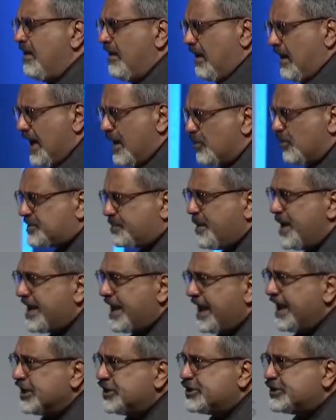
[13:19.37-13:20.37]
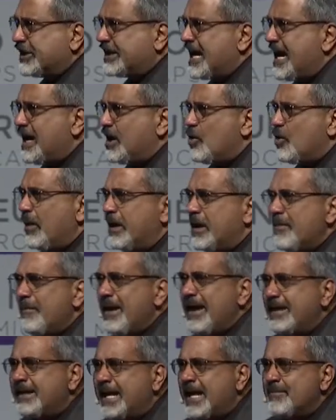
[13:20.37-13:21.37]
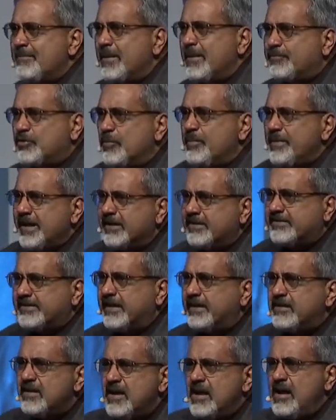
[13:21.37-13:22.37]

I was speaking in Chicago and a man came up to me and said,